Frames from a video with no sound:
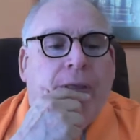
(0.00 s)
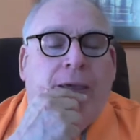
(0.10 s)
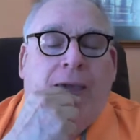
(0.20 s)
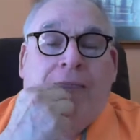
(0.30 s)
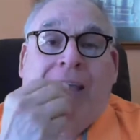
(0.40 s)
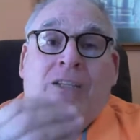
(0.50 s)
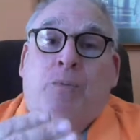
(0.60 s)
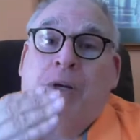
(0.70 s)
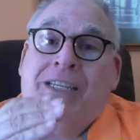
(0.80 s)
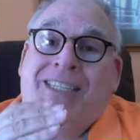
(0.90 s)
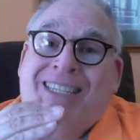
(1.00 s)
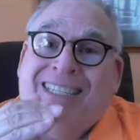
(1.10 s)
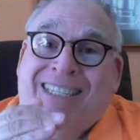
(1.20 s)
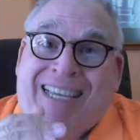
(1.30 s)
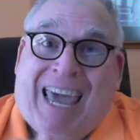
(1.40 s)
And that's what is
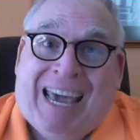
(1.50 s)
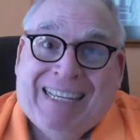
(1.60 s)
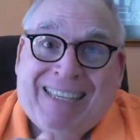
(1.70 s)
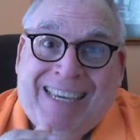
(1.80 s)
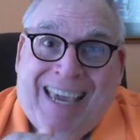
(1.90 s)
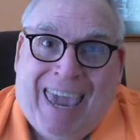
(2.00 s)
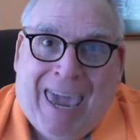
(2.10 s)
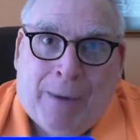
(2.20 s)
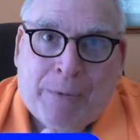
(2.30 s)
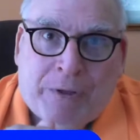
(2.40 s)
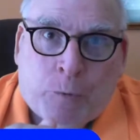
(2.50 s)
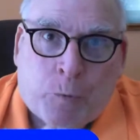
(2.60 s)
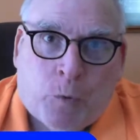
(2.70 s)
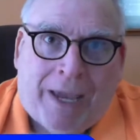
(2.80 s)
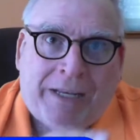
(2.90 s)
exactly happened
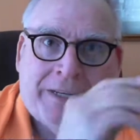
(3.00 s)
right